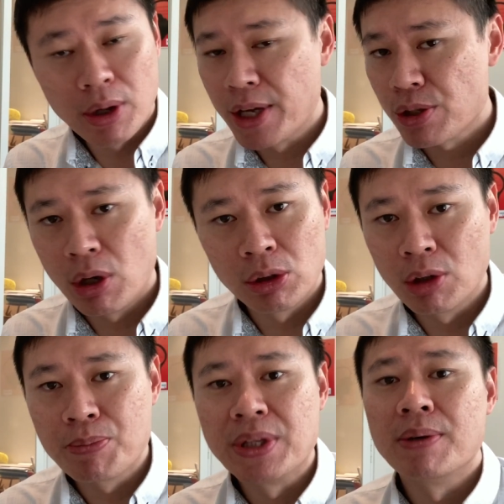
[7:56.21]
has all
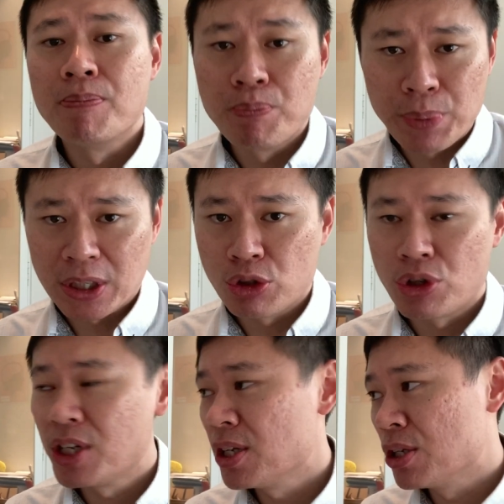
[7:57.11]
along been a big
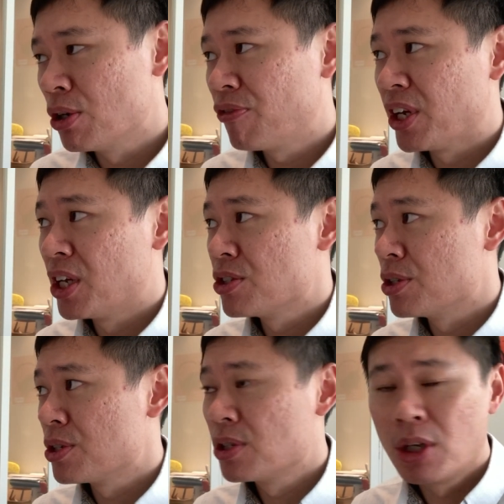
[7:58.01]
drain in your
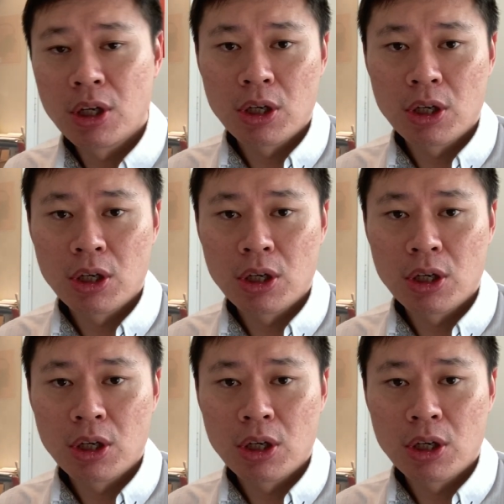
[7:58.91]
finances.